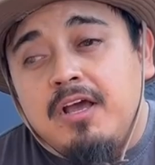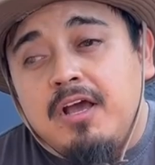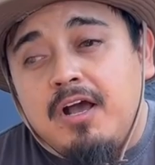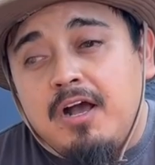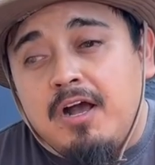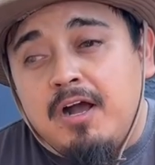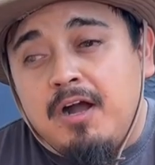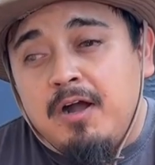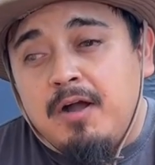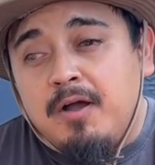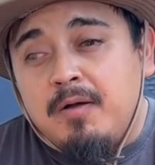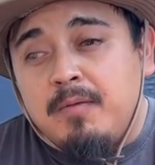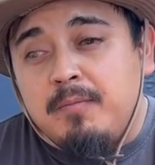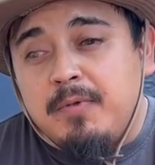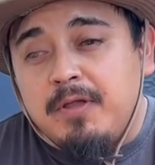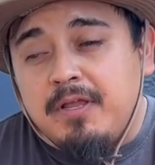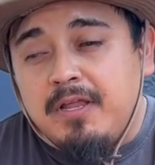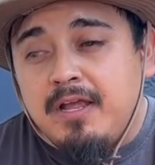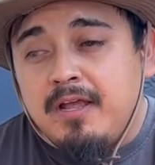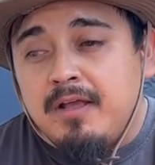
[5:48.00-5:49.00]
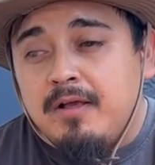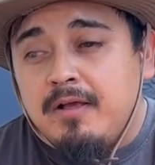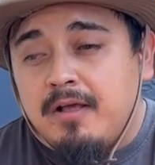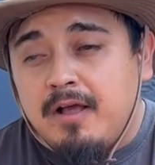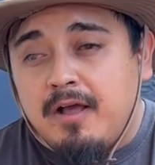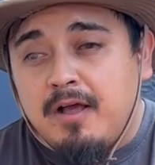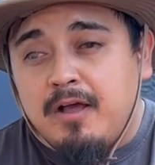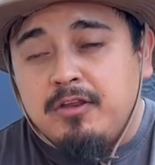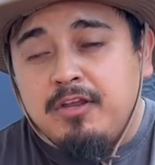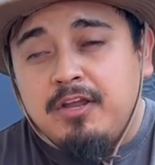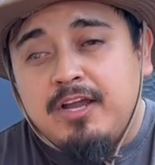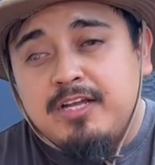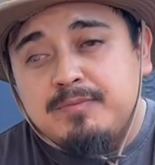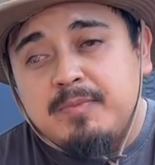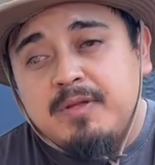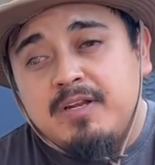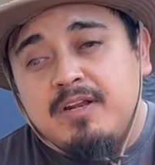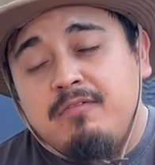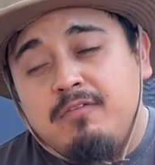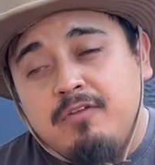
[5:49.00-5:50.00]
But yeah, you guys
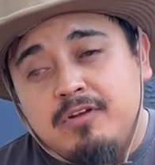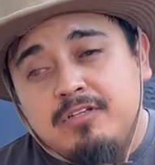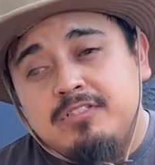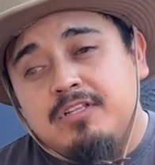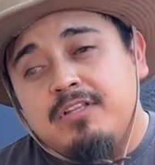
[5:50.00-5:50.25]
might have noticed